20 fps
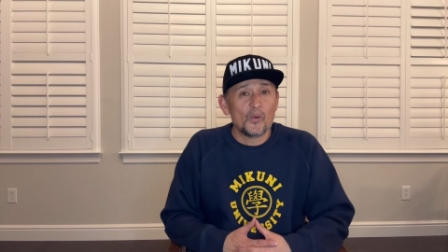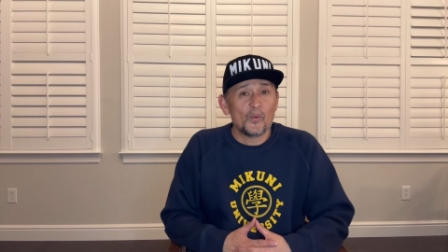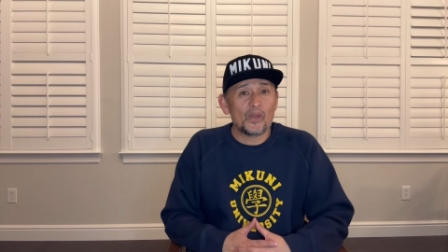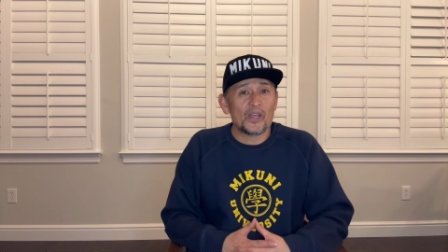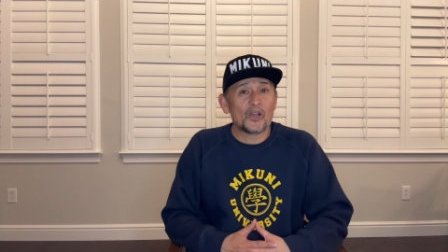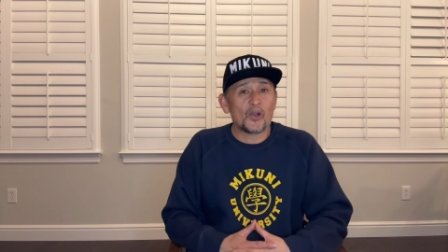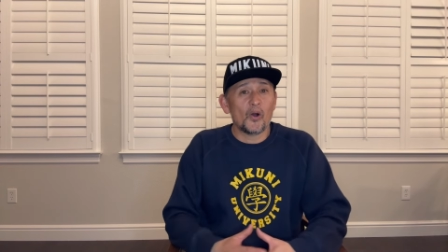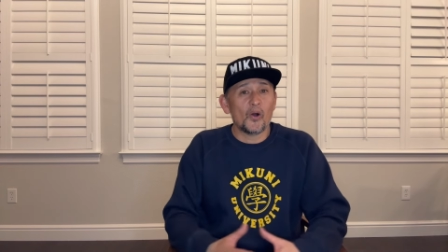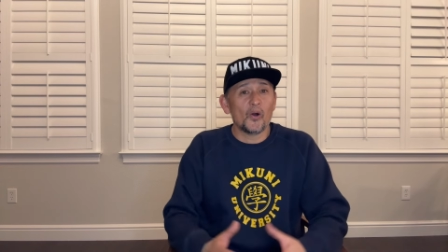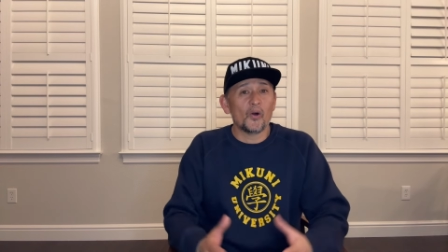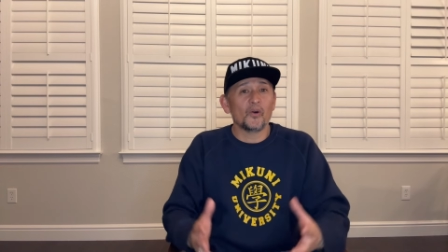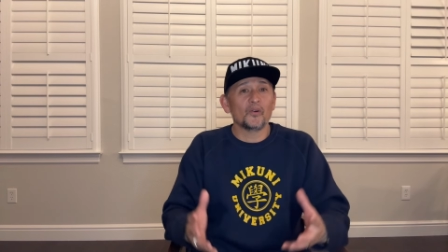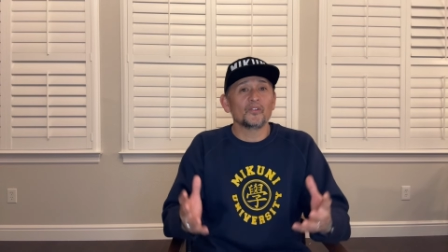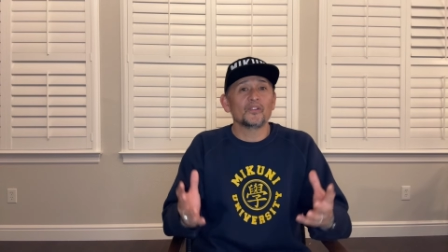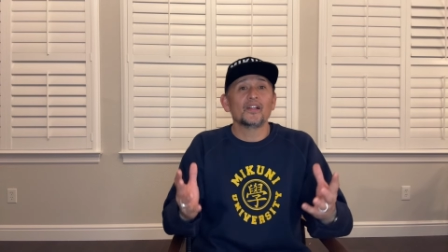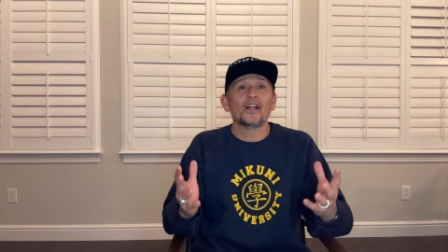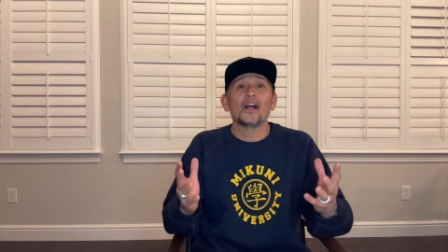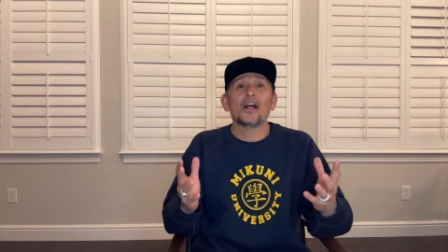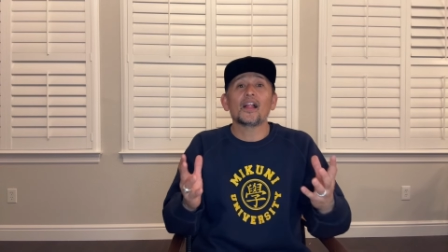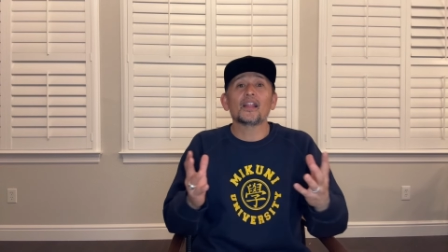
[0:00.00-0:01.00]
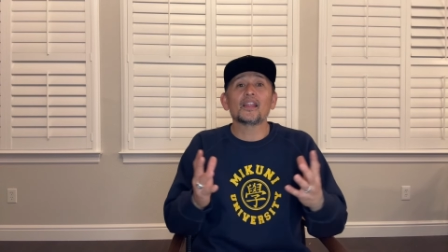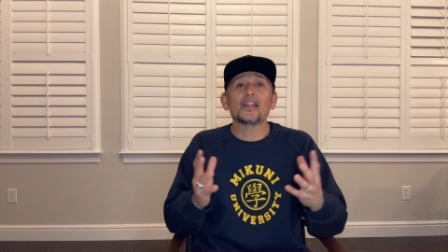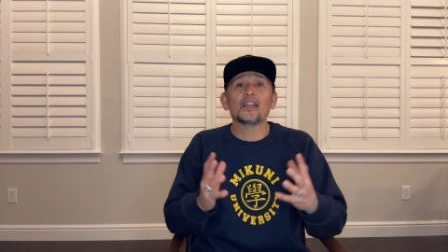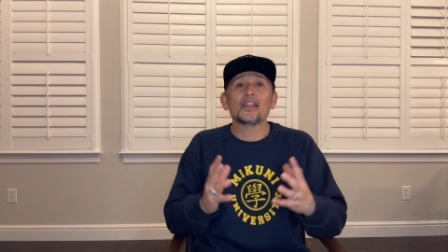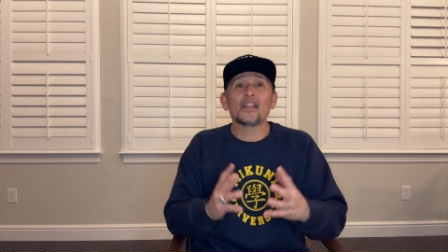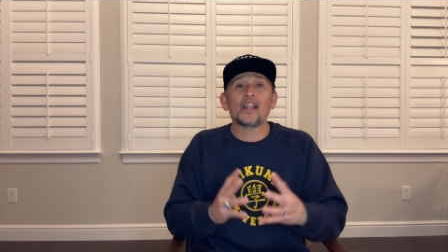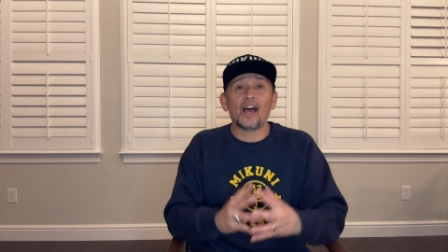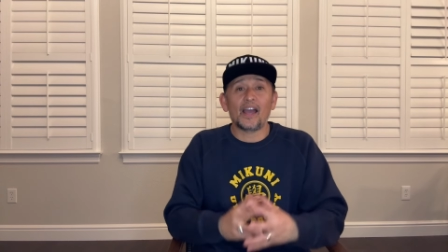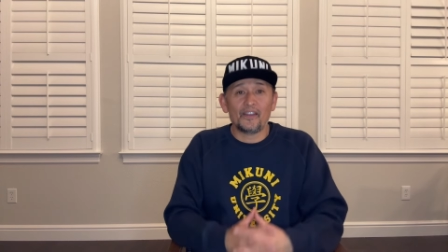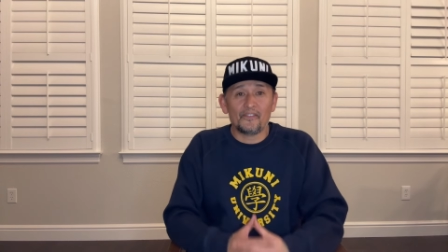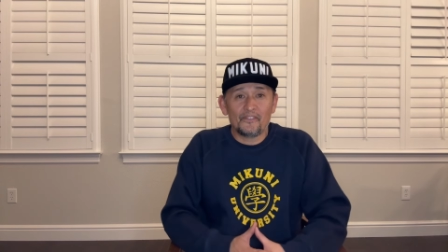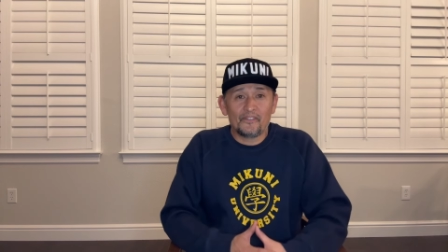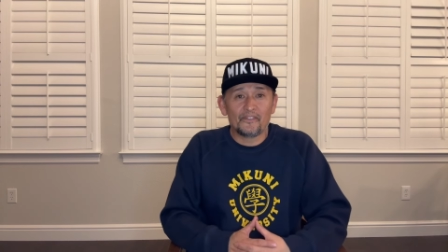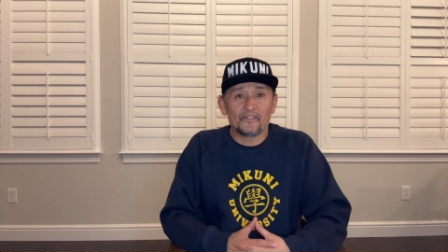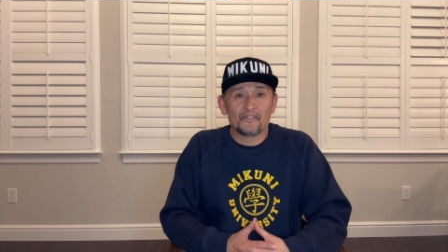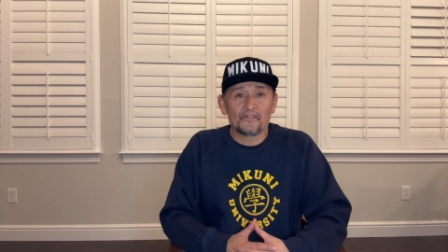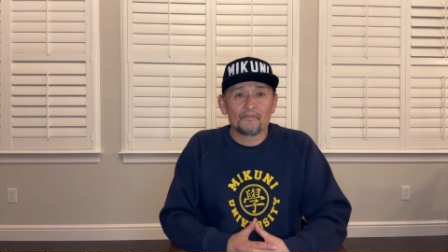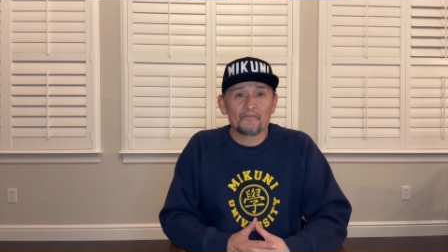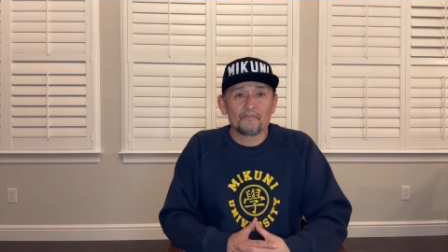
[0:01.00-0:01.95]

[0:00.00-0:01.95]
we call life.